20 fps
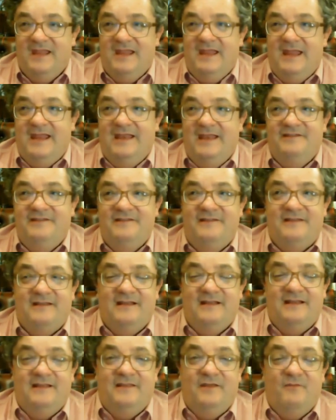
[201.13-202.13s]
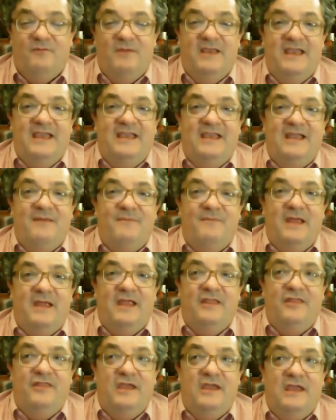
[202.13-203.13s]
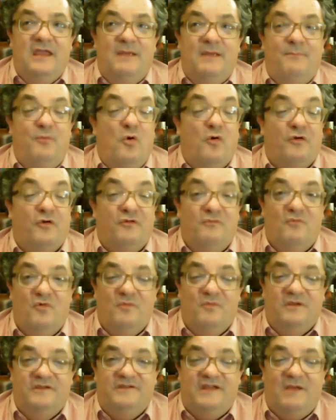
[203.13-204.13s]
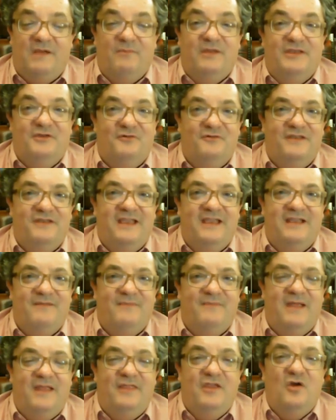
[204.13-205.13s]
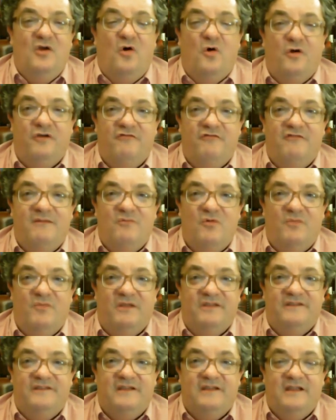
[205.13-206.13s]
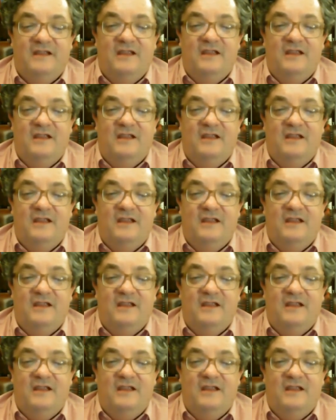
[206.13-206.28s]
It isn't that we need Him in the important moments and we don't need Him in the ordinary moments.